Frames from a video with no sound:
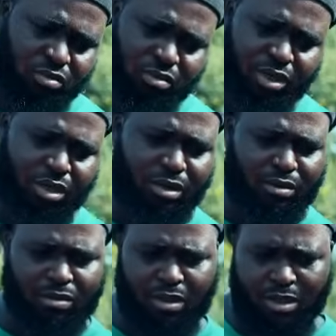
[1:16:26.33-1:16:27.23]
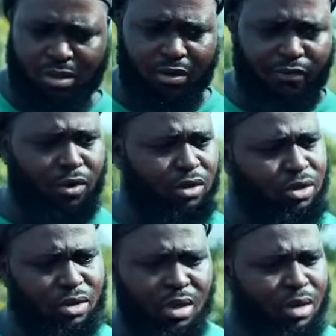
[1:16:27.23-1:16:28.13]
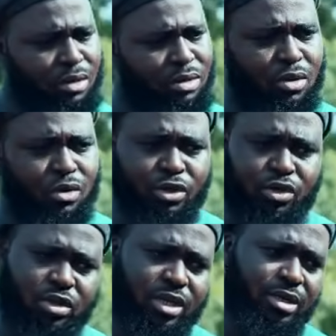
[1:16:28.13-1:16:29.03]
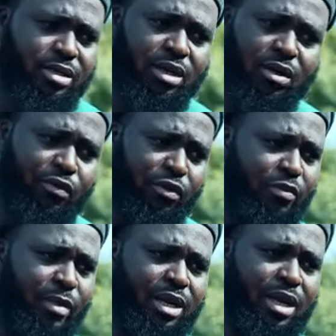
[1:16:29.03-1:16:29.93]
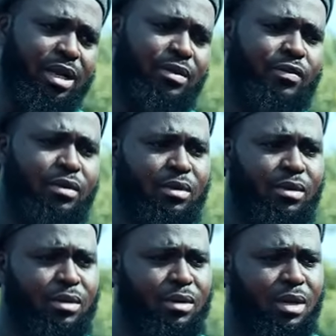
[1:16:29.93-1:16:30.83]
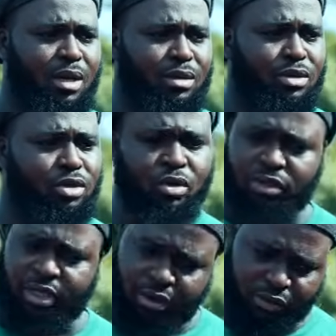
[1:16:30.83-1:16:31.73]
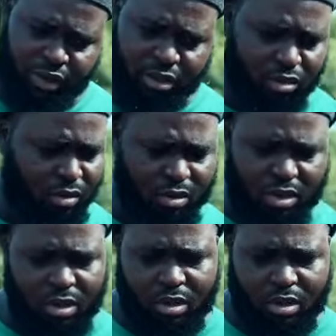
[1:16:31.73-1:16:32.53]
to me now. Yeah? Of course, you know your daughter is the love of my life. Yeah? You know that already. So